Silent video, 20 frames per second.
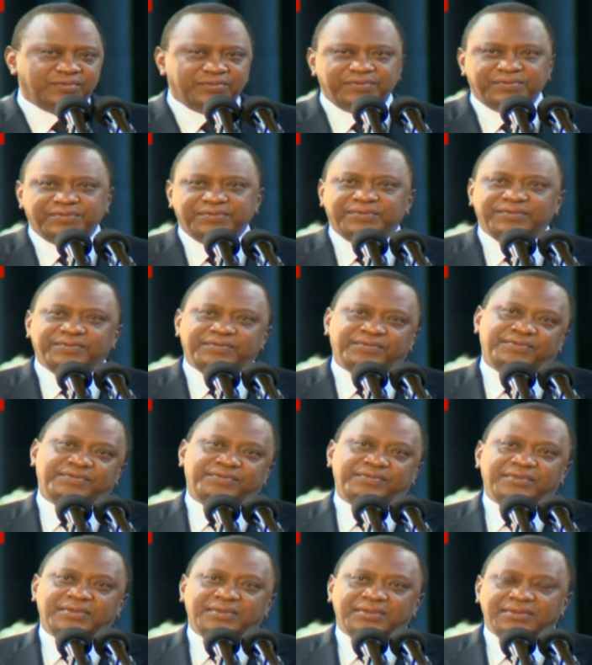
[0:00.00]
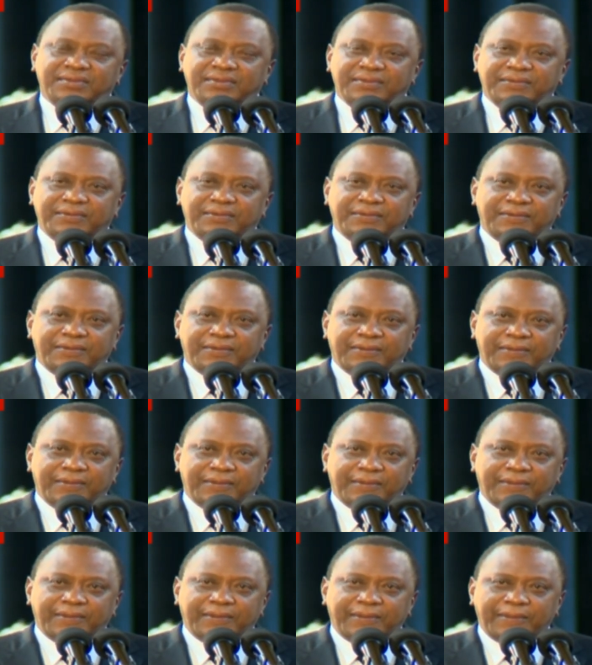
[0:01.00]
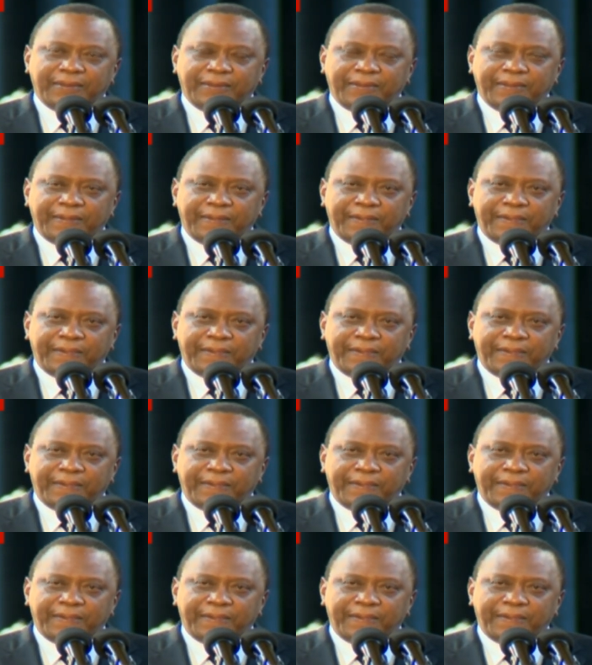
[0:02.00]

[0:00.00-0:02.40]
No one is speaking in this clip.